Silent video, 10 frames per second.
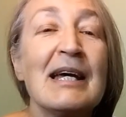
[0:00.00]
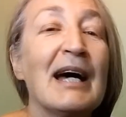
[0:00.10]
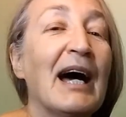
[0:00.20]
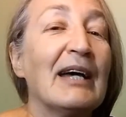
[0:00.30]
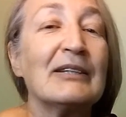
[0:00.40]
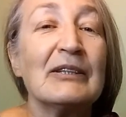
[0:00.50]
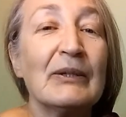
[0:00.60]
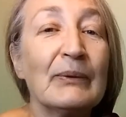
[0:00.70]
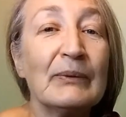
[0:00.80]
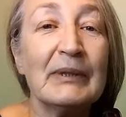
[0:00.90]
I
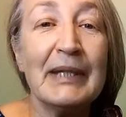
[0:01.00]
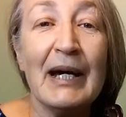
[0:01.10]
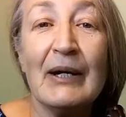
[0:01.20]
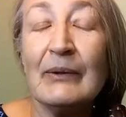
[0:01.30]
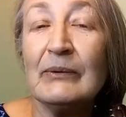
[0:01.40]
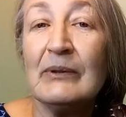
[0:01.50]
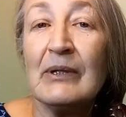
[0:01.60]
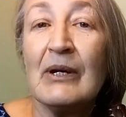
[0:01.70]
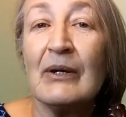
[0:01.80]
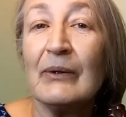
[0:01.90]
wrote down
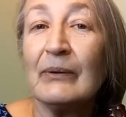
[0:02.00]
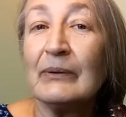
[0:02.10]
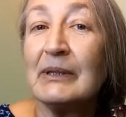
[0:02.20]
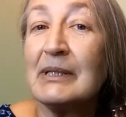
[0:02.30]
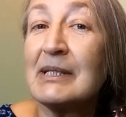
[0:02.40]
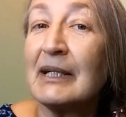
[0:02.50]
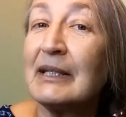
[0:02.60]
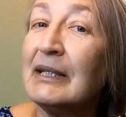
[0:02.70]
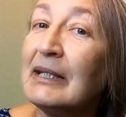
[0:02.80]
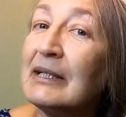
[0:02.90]
all these
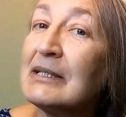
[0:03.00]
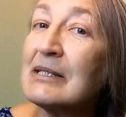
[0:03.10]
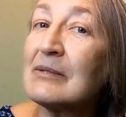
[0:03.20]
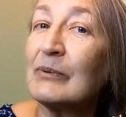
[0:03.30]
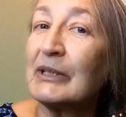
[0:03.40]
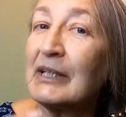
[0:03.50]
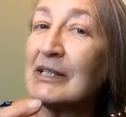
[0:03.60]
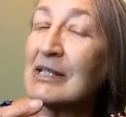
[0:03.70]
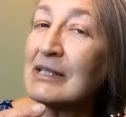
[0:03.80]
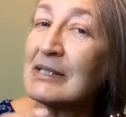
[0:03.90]
ideas, what I
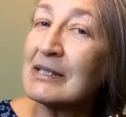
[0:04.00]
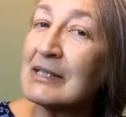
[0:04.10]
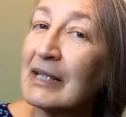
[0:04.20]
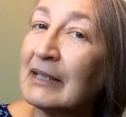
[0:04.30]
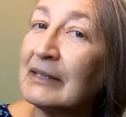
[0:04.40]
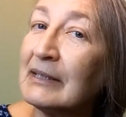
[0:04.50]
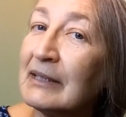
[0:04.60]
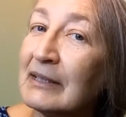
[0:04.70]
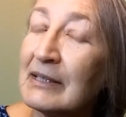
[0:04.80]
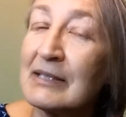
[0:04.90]
just said in
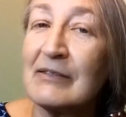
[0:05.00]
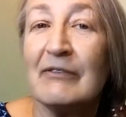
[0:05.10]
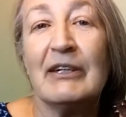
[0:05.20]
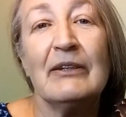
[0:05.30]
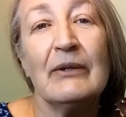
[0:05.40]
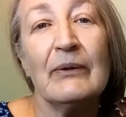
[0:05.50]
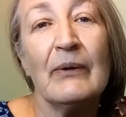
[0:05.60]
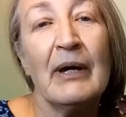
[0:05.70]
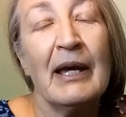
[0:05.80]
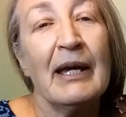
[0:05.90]
this video,
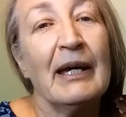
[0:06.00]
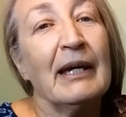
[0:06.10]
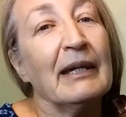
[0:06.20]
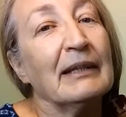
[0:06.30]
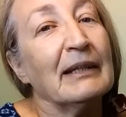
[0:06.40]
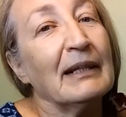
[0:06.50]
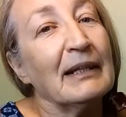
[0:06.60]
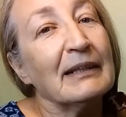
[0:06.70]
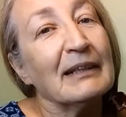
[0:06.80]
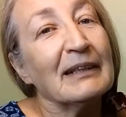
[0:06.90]
in a
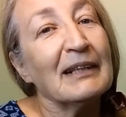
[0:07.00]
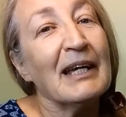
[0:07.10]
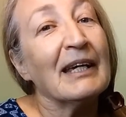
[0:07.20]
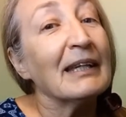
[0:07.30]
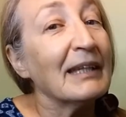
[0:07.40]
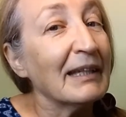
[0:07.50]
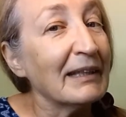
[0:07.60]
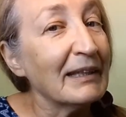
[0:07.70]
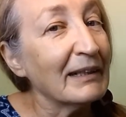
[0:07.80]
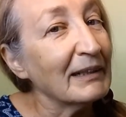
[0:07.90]
little
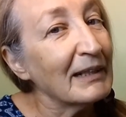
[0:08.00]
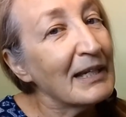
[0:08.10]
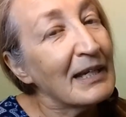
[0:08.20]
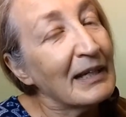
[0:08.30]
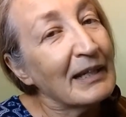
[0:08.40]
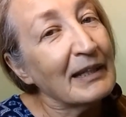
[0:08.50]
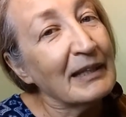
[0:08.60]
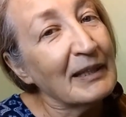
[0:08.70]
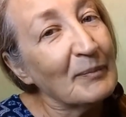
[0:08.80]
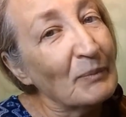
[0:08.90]
Kindle
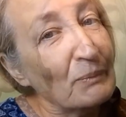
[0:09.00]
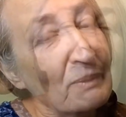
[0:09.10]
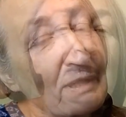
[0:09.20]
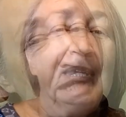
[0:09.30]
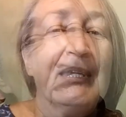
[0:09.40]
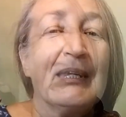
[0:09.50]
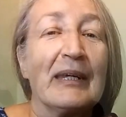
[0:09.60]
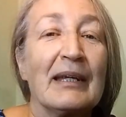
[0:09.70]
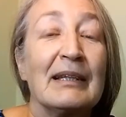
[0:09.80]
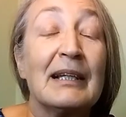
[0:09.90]
ebook.
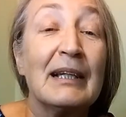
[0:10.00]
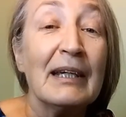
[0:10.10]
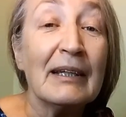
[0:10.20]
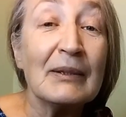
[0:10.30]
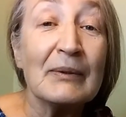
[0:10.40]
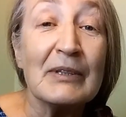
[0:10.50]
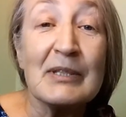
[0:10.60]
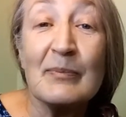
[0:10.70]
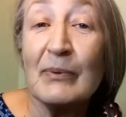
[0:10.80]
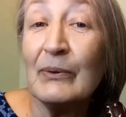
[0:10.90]
The link to this
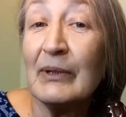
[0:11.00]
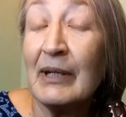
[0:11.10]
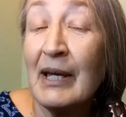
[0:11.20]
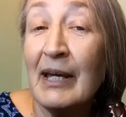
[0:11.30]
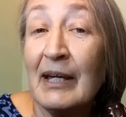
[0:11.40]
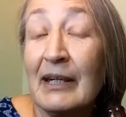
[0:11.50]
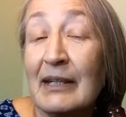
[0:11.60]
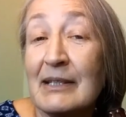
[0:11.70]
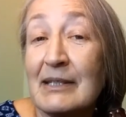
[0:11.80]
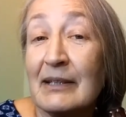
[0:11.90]
book
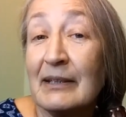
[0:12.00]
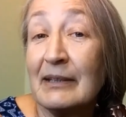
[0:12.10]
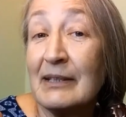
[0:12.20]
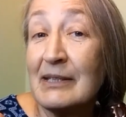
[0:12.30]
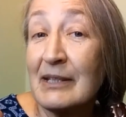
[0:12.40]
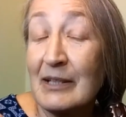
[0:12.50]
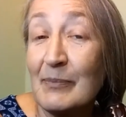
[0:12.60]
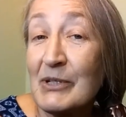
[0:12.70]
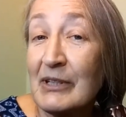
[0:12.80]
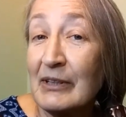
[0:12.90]
is in the
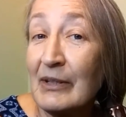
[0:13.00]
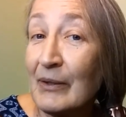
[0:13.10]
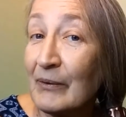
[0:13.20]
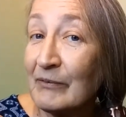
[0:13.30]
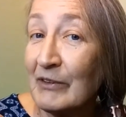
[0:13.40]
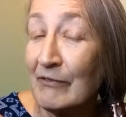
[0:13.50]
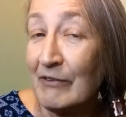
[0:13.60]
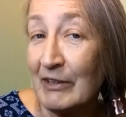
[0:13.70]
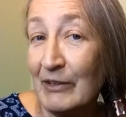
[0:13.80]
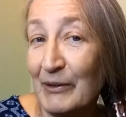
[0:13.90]
description of the
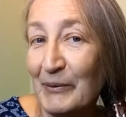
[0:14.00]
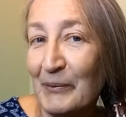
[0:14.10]
video.